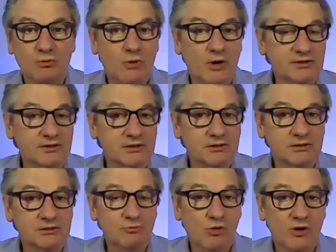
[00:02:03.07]
what
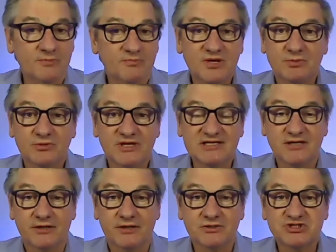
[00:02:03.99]
more people need
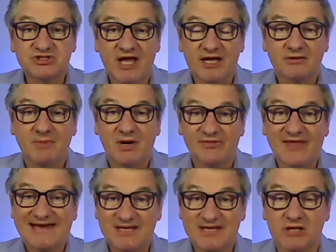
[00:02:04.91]
to understand about
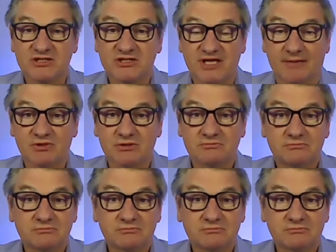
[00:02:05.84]
that concept.